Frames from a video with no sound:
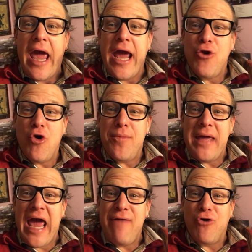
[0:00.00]
Ignore the
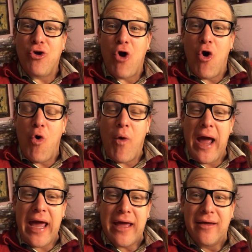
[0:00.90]
behavior, it'll go
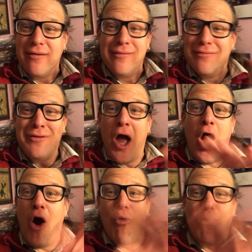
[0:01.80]
away.
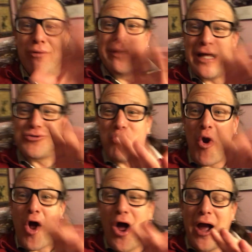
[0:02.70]
No, that's
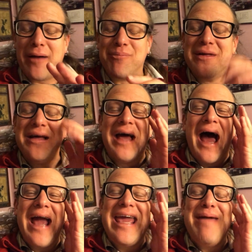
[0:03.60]
wrong.
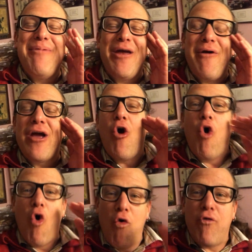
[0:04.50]
I keep hearing
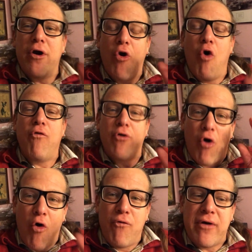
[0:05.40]
over and over and
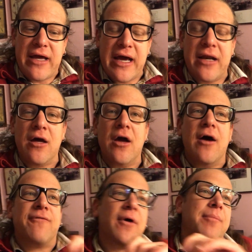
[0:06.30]
over again
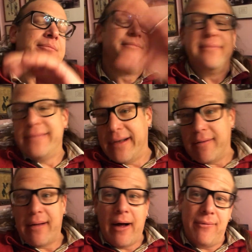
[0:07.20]
from, you
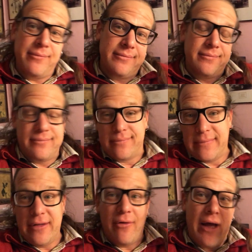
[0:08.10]
know, out in
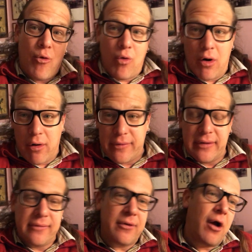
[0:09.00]
internet world
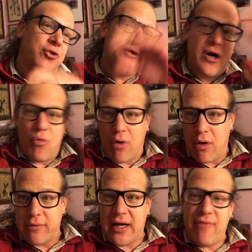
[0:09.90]
and dog trainer
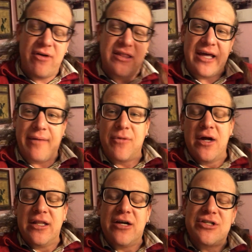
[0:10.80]
world and everything.
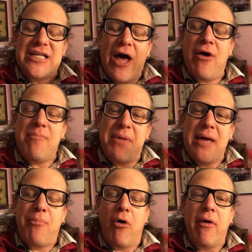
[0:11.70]
They're telling
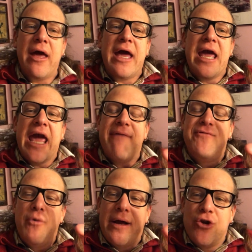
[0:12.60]
people
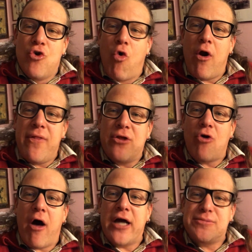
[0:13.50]
if you ignore the
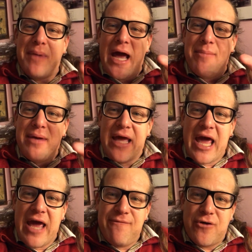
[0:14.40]
dog's bad
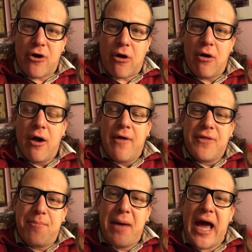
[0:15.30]
behavior,
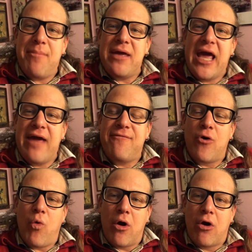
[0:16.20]
the bad
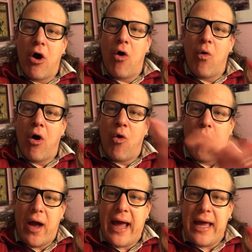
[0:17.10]
behavior will go
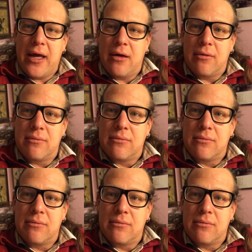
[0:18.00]
away.